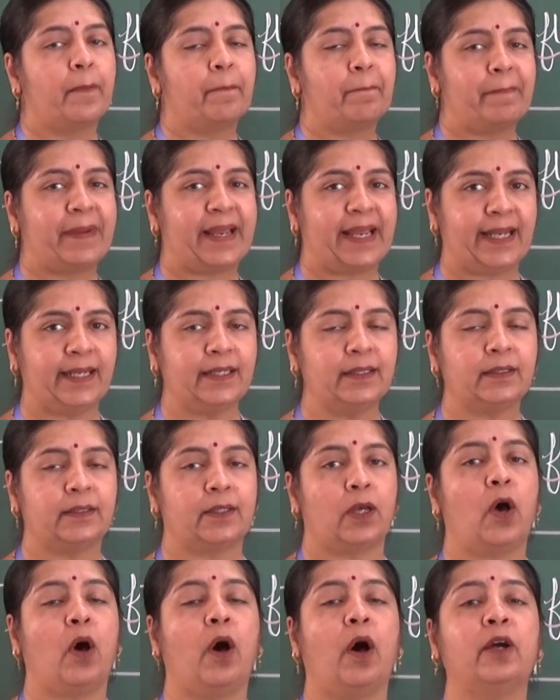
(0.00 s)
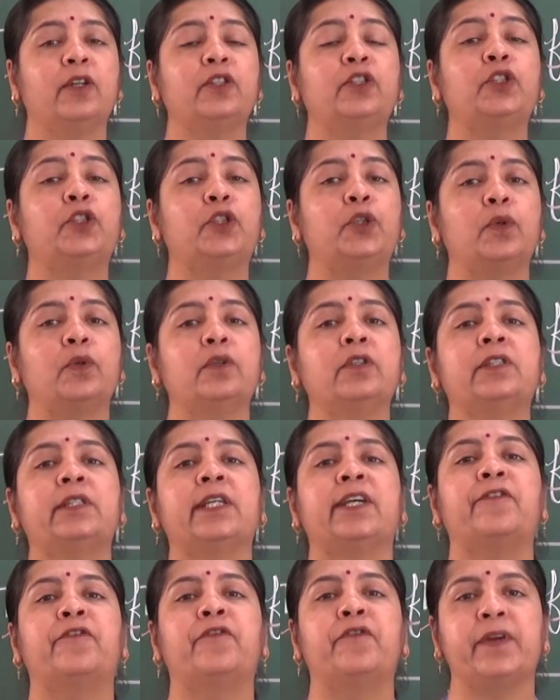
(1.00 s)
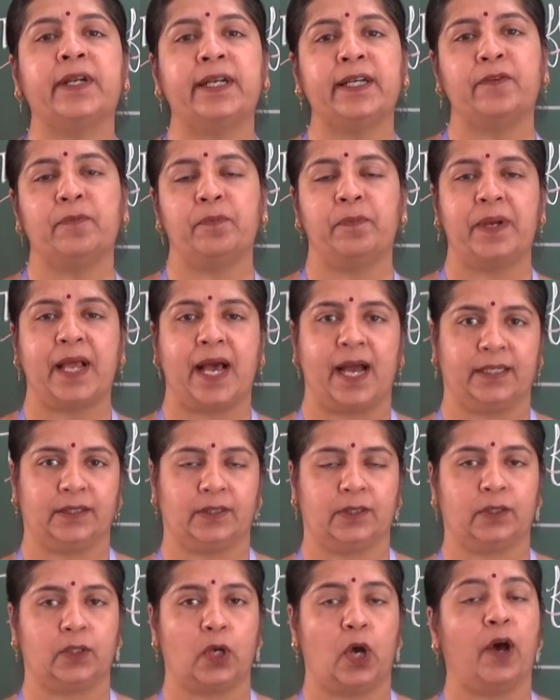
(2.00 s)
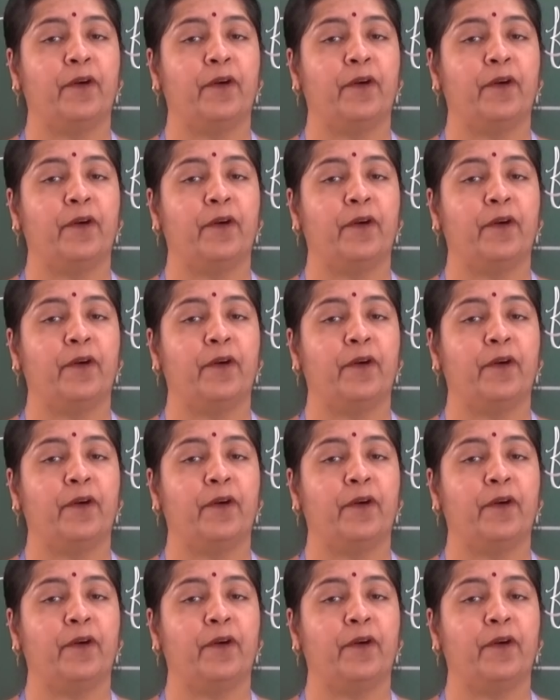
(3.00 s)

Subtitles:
means on two different plants